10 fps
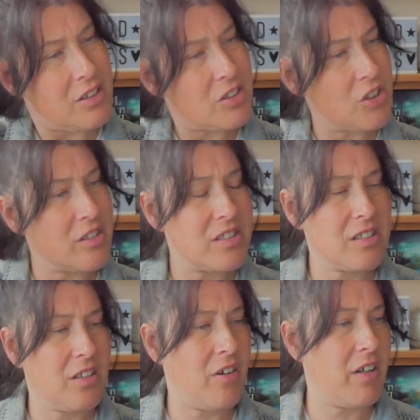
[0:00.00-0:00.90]
Just
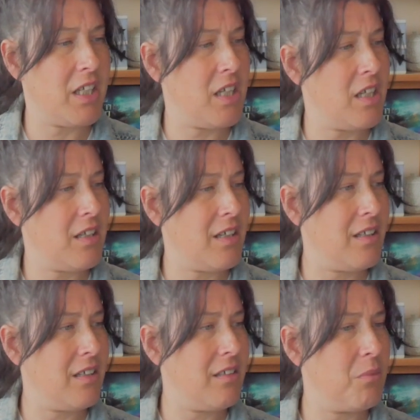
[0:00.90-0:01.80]
my
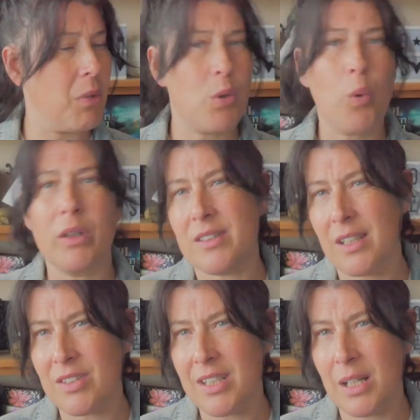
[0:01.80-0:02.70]
quality
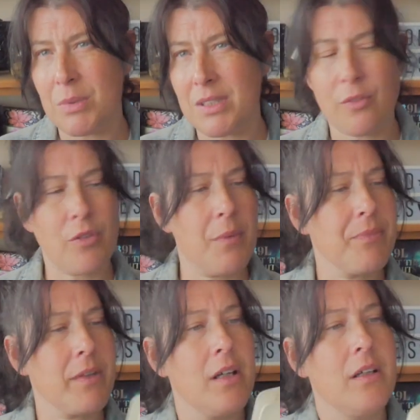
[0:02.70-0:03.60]
of sleep is different.
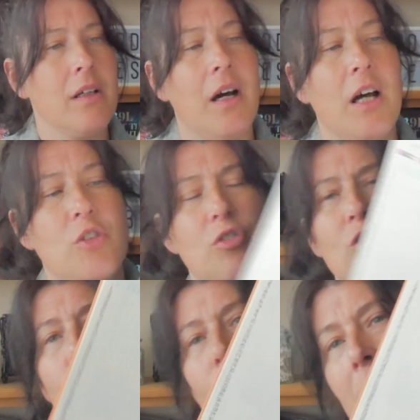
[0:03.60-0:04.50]
A
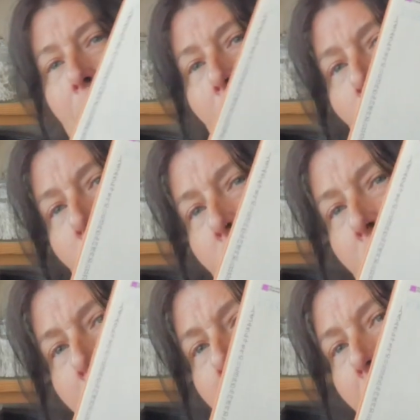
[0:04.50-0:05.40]
dream log,
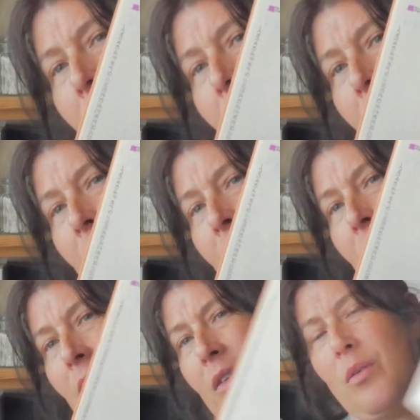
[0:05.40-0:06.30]

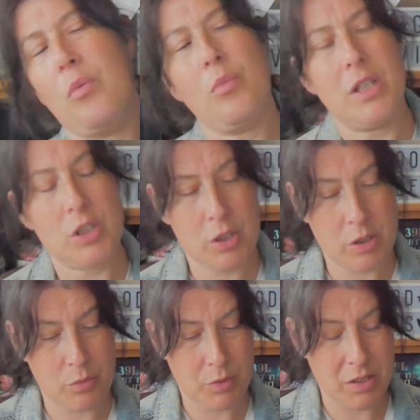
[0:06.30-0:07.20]
which
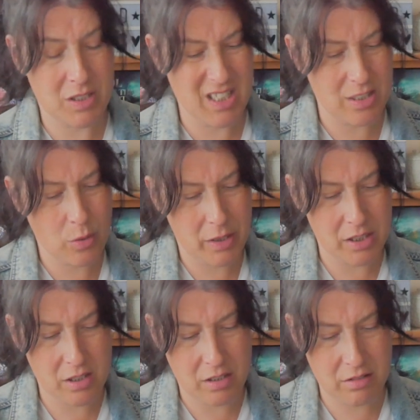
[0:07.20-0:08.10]
is quite
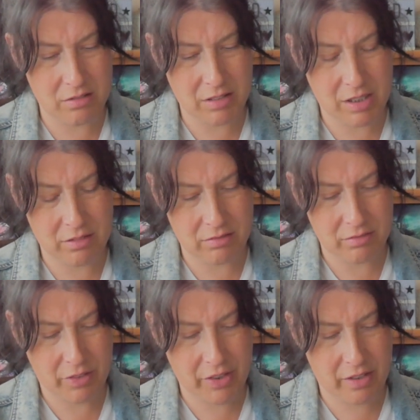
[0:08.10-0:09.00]
cute in
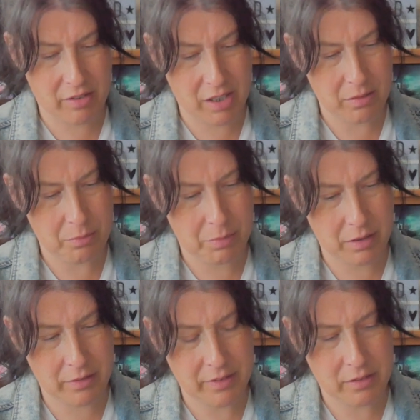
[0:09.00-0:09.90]
theory,
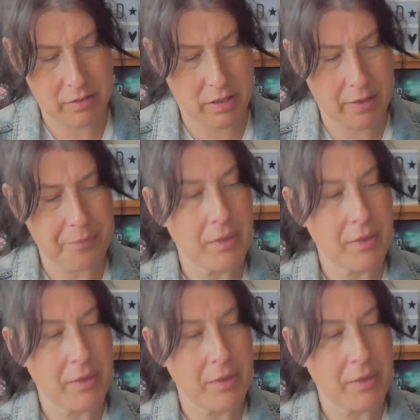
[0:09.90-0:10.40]
but yeah.